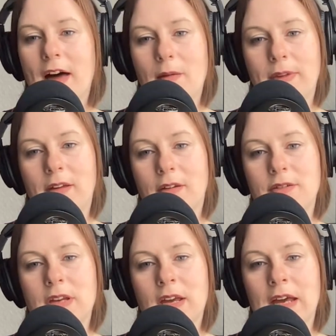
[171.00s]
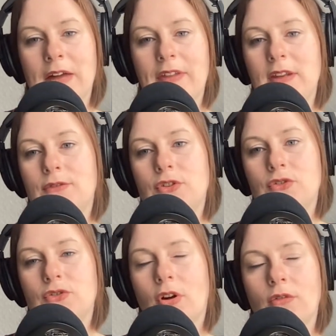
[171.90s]
that, because I think you've
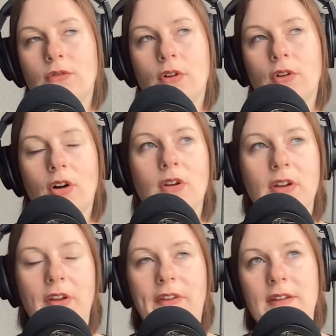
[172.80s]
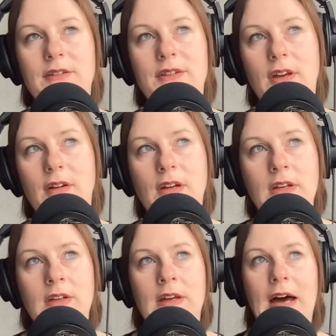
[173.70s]
touched on one of the things that
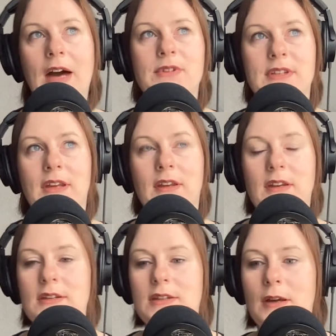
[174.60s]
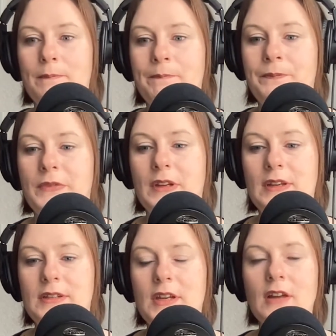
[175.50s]
I was thinking is that
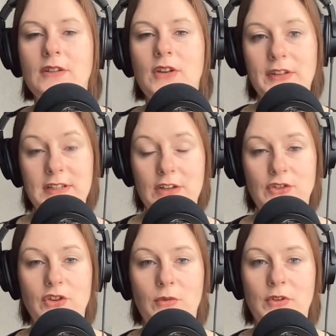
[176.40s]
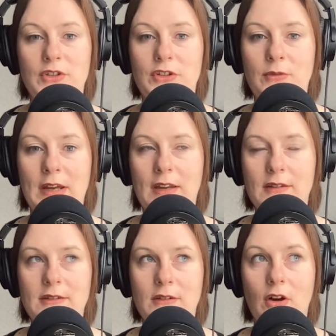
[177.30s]
it's certainly not that teachers don't want to do it.
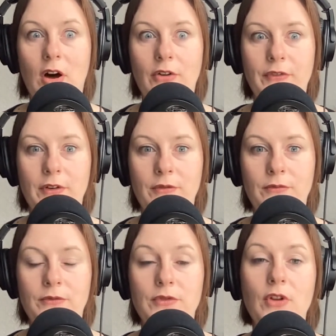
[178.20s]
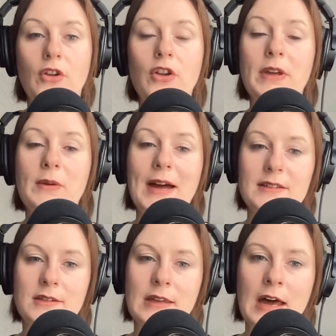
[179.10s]
It's often not knowing where
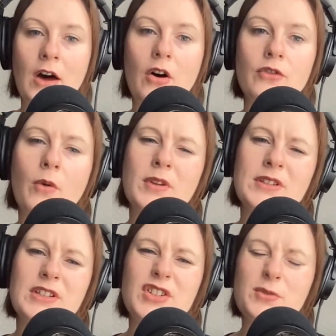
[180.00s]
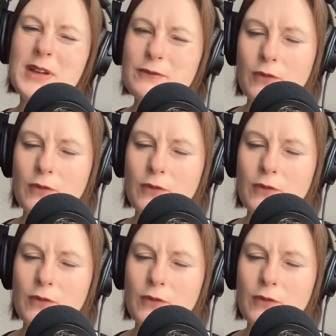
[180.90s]
to start or not wanting to do it